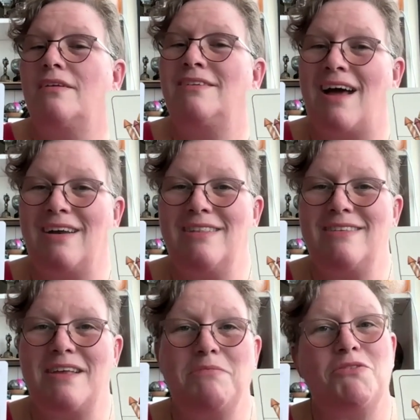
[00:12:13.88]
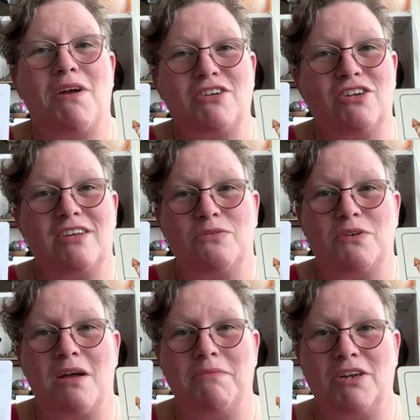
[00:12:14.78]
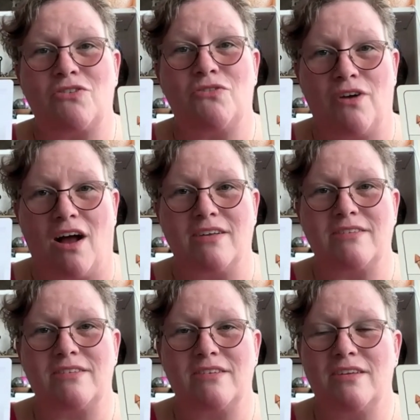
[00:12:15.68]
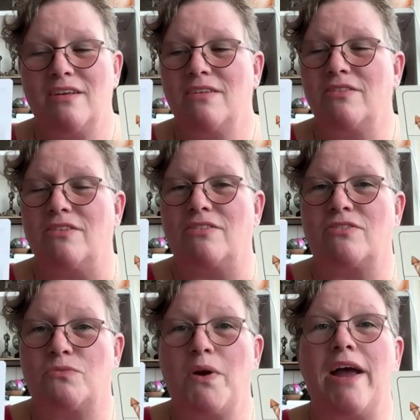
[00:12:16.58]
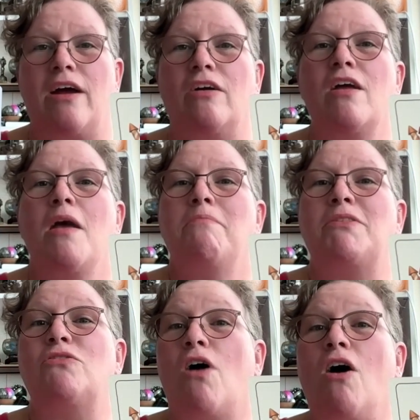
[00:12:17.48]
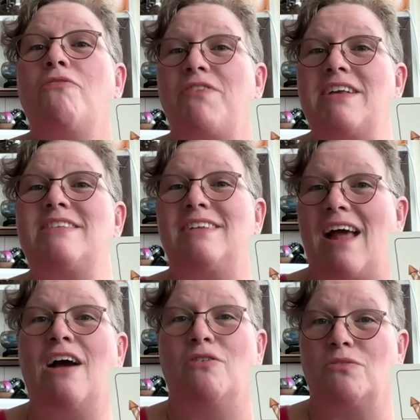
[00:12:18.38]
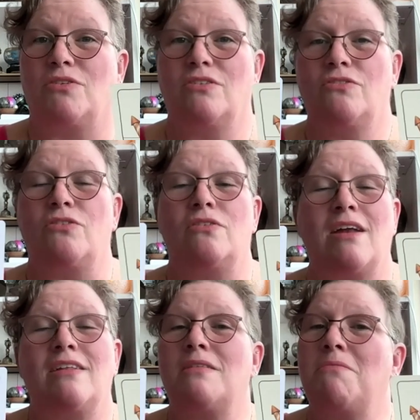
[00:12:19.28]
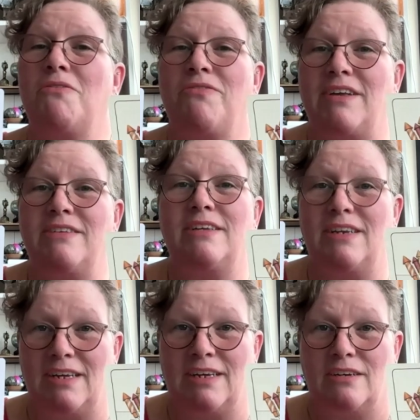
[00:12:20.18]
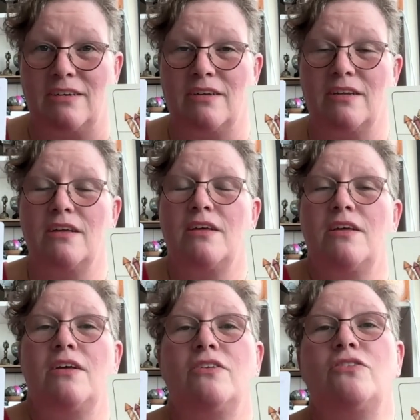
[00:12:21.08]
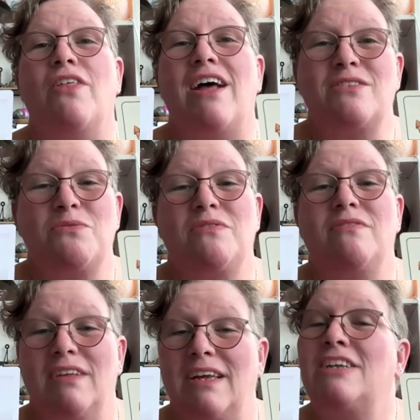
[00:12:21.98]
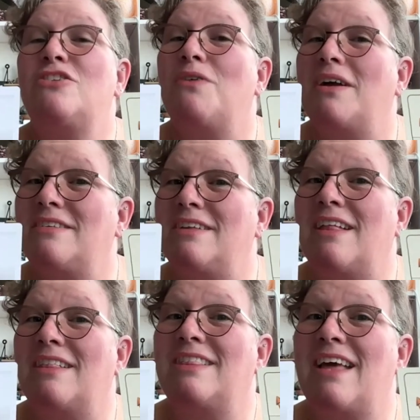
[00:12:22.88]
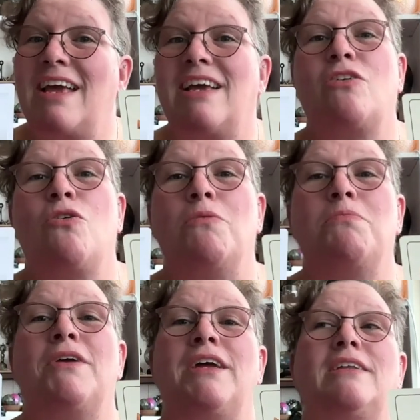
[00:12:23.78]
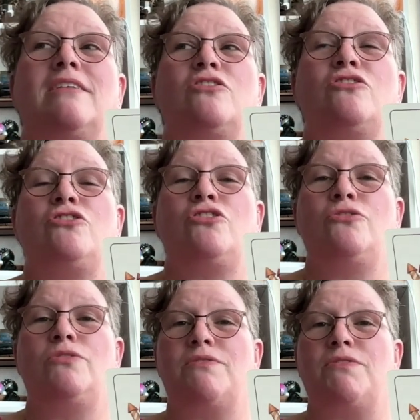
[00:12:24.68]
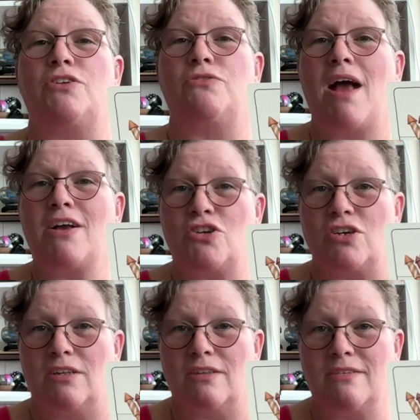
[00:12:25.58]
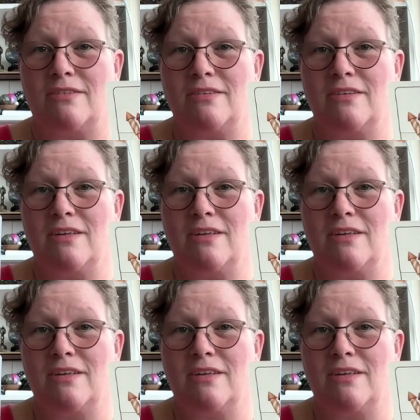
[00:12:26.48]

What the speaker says: not in the same direction because we're coming across the square, but they're all facing out. So none of them are facing in. So that's interesting that they incorporate 2 different directions,